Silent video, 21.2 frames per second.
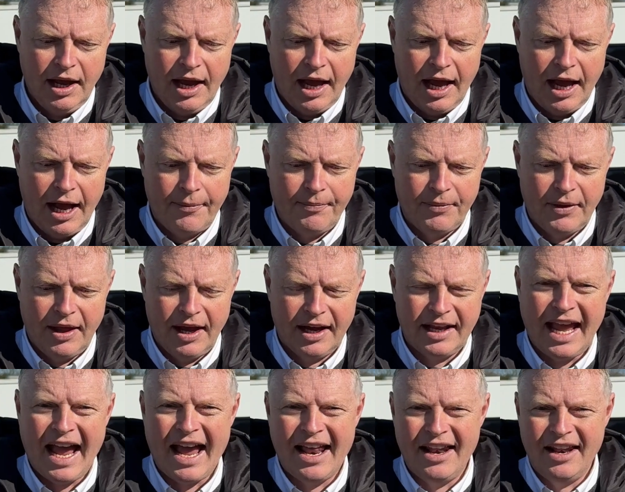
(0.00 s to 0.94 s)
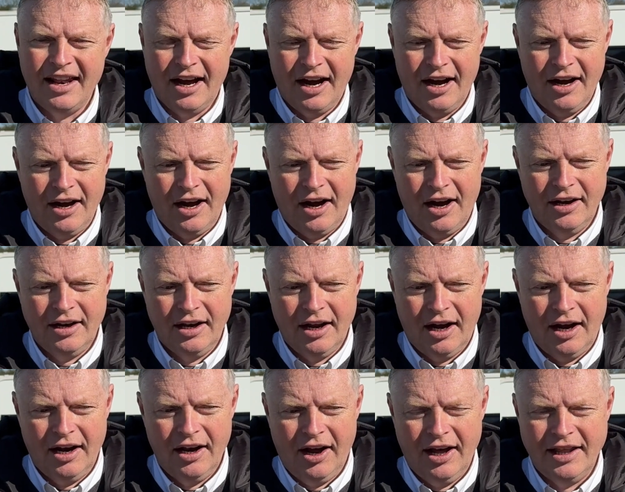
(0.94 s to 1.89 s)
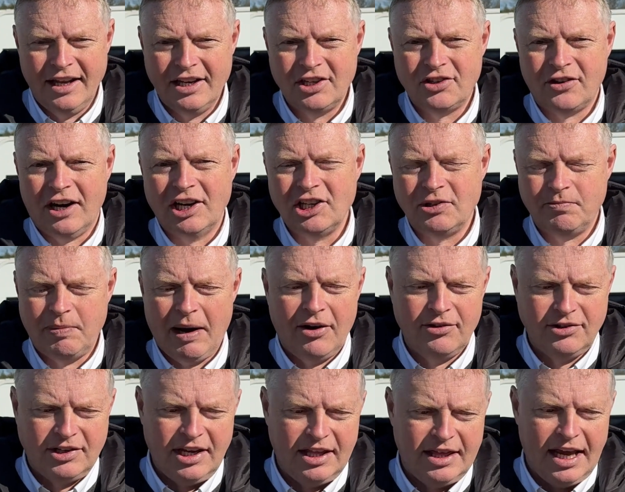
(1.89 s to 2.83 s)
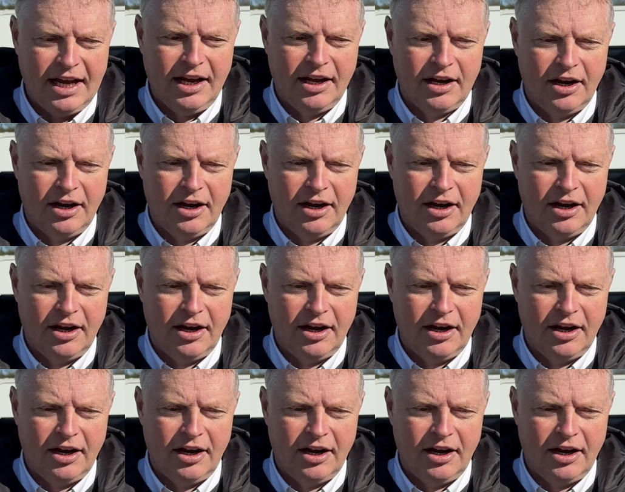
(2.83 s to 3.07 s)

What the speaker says: Again, I like this transparency thing,